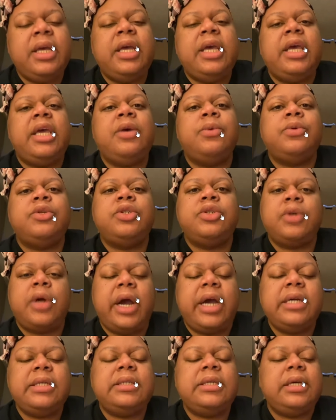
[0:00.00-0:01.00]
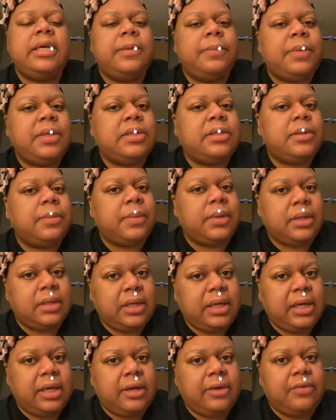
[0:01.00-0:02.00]
He was trying to get me to
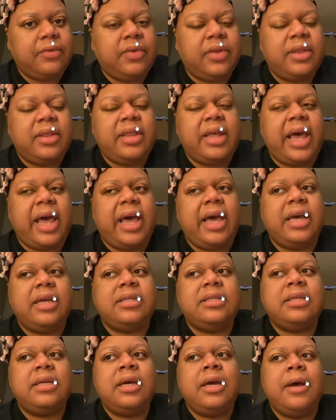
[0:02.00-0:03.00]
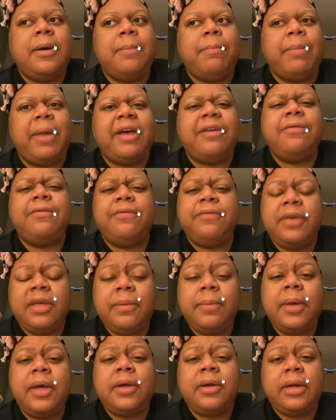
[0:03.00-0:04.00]
believe that my
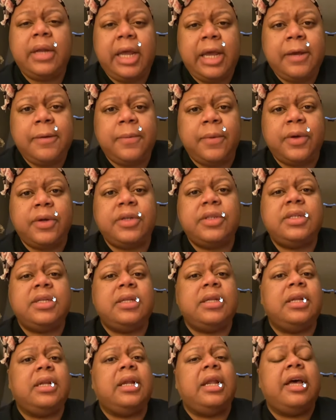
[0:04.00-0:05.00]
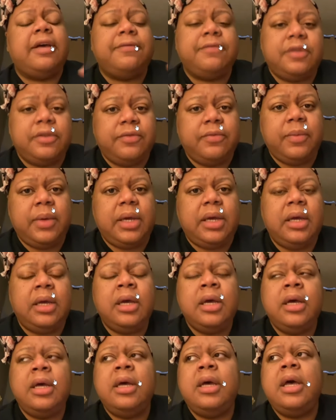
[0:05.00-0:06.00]
female neighbor to the left of me
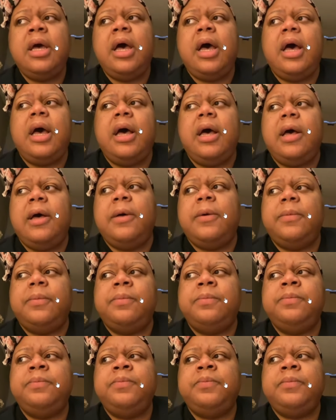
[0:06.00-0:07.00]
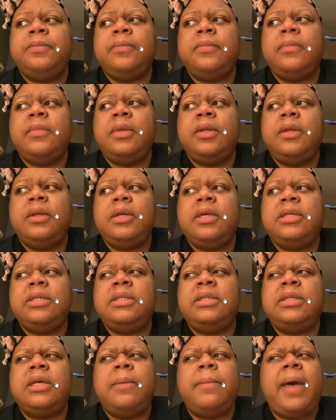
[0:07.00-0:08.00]
um,
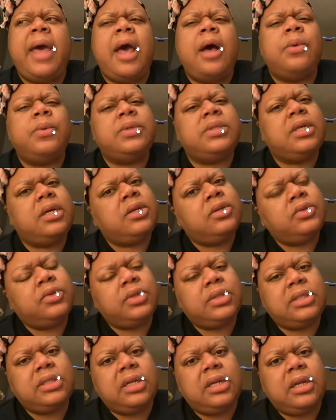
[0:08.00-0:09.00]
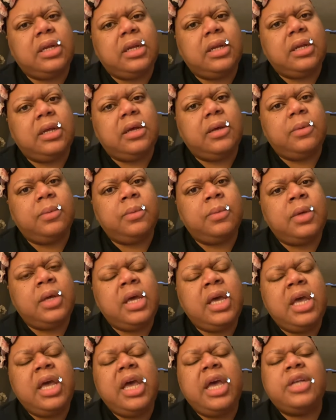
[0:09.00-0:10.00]
somehow was interested in him.
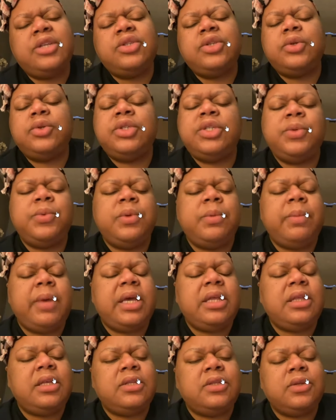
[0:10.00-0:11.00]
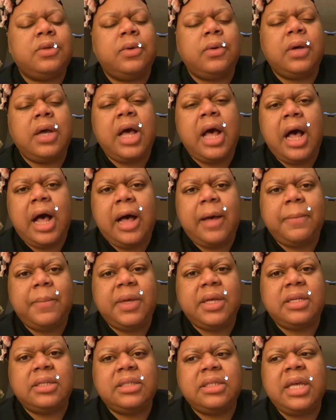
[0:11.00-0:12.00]
And so she would make these little
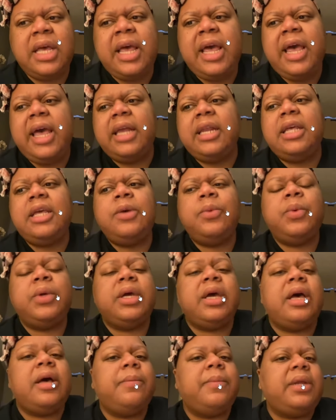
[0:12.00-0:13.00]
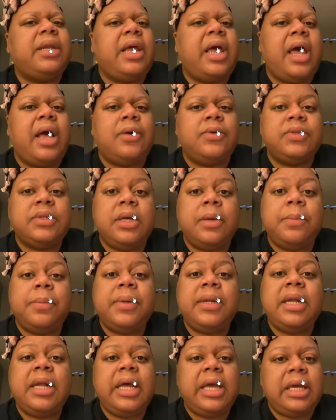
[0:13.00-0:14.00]
comments, and he would come in the house
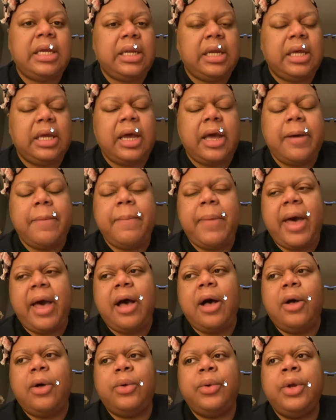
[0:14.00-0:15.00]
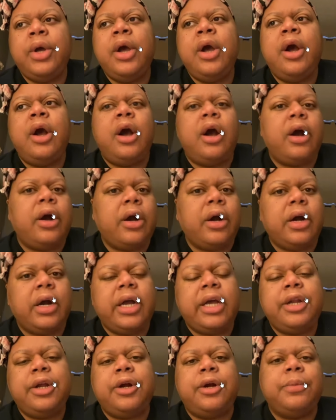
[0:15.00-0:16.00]
complaining about her
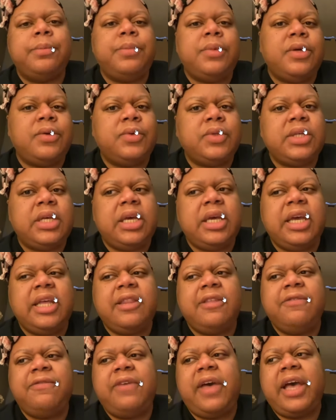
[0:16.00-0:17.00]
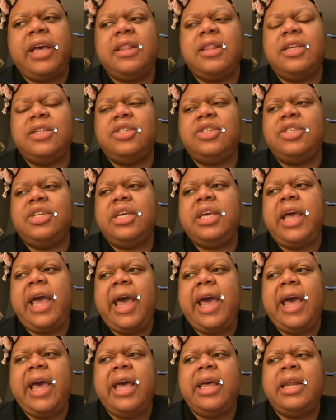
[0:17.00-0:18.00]
and her music and the fact that she
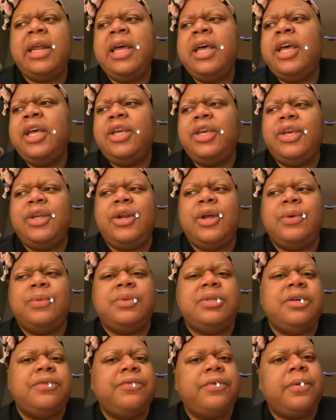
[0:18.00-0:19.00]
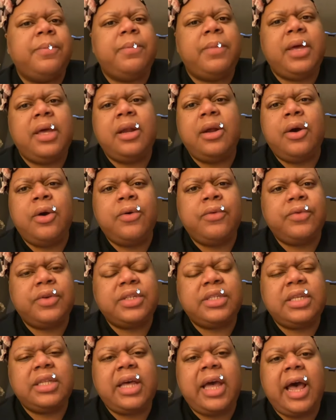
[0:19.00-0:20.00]
had, you know, different men over
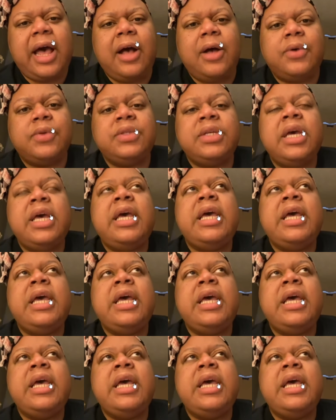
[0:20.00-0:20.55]
to the house.